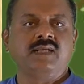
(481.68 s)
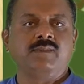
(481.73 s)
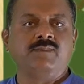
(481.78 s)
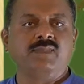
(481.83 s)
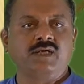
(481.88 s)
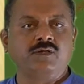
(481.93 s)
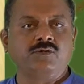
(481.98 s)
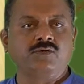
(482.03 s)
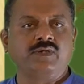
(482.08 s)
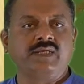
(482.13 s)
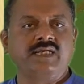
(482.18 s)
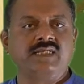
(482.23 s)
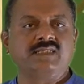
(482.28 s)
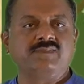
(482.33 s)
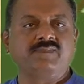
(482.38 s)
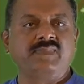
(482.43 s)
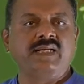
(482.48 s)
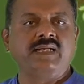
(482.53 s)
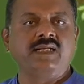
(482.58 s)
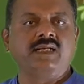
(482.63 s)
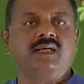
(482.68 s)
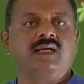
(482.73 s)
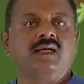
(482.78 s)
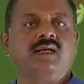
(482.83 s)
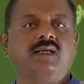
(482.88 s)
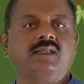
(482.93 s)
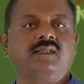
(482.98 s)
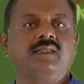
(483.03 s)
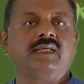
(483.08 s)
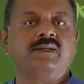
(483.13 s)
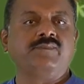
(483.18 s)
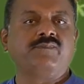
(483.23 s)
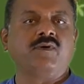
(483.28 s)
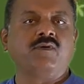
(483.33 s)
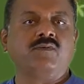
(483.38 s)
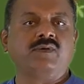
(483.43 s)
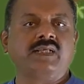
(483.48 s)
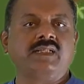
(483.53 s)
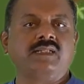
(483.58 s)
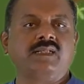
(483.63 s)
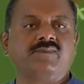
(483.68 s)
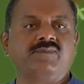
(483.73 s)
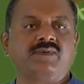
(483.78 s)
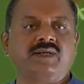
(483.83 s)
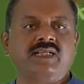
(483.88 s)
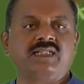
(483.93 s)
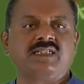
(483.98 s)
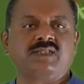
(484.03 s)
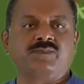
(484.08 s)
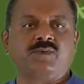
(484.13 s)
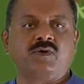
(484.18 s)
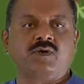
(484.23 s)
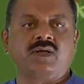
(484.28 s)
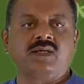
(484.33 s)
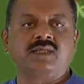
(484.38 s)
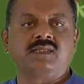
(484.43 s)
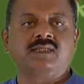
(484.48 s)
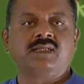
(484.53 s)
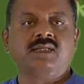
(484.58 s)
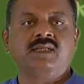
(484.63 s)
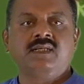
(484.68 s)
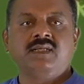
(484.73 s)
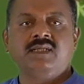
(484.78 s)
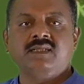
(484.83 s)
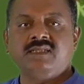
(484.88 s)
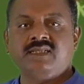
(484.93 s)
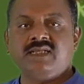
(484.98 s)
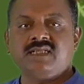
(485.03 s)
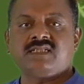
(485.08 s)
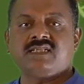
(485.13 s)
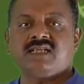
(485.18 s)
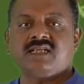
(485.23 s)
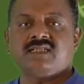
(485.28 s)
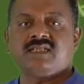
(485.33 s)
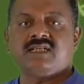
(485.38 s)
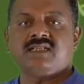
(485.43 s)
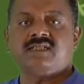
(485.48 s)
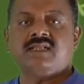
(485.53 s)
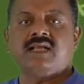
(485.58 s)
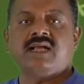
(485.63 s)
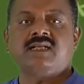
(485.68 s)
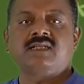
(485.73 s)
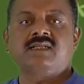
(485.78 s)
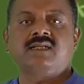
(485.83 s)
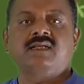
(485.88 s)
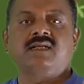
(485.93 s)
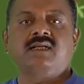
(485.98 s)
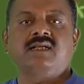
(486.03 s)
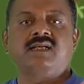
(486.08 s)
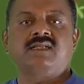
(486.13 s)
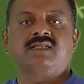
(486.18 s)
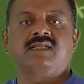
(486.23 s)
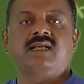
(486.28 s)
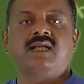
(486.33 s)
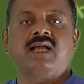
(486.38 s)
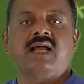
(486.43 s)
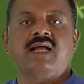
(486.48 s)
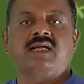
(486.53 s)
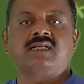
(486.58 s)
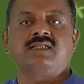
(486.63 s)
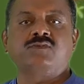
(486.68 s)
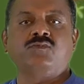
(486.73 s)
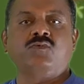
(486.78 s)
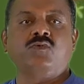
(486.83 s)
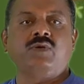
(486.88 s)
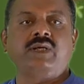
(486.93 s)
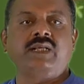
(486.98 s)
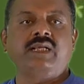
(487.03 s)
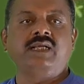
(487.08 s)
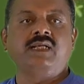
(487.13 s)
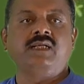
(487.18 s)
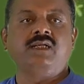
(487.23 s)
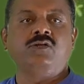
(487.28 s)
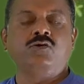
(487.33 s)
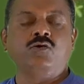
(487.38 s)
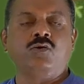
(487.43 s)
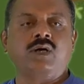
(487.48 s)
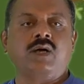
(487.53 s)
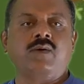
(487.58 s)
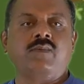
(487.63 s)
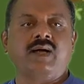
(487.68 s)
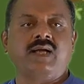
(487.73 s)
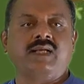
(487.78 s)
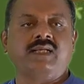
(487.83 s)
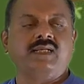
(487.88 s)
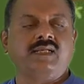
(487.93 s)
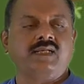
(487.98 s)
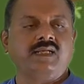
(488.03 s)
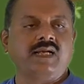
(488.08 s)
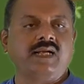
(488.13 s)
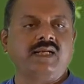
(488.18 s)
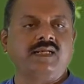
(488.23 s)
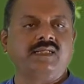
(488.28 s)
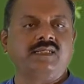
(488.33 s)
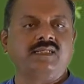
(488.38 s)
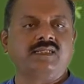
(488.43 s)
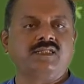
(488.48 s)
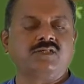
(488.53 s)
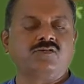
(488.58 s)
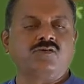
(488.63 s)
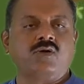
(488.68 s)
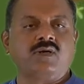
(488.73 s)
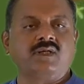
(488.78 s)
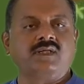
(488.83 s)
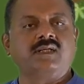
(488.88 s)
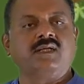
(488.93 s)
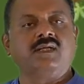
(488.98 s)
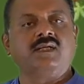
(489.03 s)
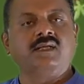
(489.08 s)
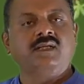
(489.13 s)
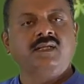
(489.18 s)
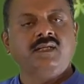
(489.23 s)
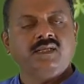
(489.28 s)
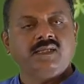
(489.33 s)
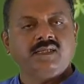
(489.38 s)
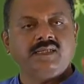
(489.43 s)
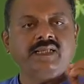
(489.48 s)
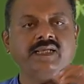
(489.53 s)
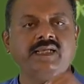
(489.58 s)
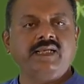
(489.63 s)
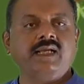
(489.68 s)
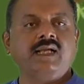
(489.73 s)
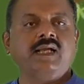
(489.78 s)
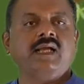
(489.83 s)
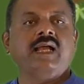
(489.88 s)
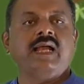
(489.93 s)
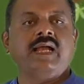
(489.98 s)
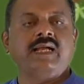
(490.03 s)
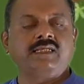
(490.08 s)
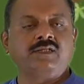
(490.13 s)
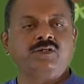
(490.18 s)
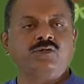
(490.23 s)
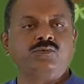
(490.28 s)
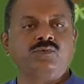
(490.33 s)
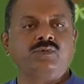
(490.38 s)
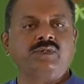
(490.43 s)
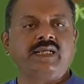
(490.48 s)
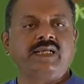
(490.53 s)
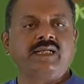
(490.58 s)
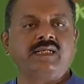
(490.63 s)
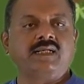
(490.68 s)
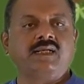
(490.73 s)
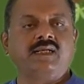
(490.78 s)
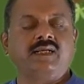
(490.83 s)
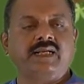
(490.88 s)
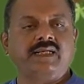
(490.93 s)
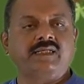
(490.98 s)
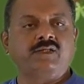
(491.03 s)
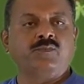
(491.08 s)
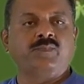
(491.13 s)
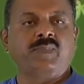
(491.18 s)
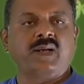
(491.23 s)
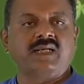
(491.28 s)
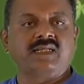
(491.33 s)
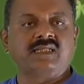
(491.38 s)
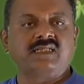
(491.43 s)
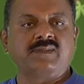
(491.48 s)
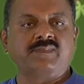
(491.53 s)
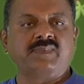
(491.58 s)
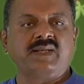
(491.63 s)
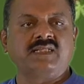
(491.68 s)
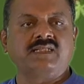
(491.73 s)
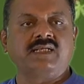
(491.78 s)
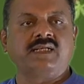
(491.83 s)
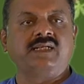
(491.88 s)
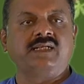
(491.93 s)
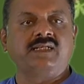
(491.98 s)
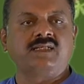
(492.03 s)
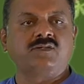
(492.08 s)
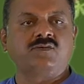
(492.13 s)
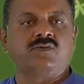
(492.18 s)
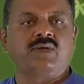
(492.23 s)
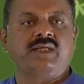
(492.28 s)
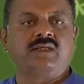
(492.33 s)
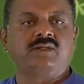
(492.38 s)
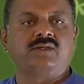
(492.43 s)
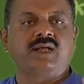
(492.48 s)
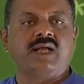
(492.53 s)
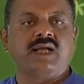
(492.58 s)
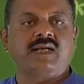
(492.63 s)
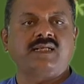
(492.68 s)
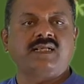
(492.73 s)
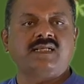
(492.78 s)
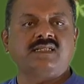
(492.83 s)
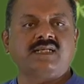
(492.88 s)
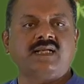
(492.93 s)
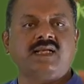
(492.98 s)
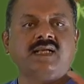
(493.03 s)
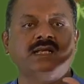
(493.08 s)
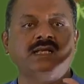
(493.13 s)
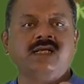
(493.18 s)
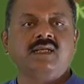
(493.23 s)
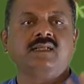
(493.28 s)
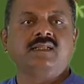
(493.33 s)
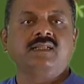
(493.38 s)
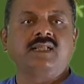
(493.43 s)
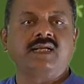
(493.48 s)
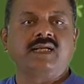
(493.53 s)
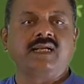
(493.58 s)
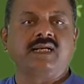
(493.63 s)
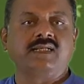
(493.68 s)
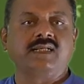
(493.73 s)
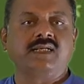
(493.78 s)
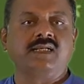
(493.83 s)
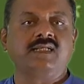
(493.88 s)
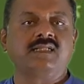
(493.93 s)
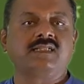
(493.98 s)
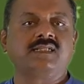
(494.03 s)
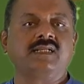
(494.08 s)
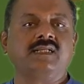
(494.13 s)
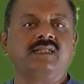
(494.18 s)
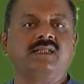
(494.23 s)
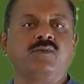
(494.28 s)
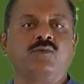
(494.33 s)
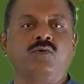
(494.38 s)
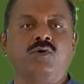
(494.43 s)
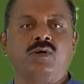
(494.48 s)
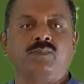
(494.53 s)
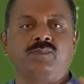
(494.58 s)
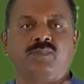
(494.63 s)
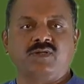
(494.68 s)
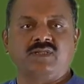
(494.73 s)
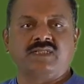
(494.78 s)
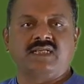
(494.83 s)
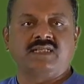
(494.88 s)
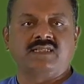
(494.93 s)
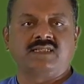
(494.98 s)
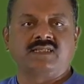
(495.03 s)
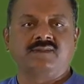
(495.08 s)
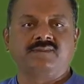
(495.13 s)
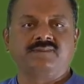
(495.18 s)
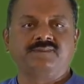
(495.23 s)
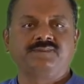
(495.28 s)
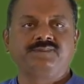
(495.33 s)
the mercury is being found in the finished product. This suggests that rasa acts only yogavayi and it is not the active participation. It is going to act as the catalyst in the whole process.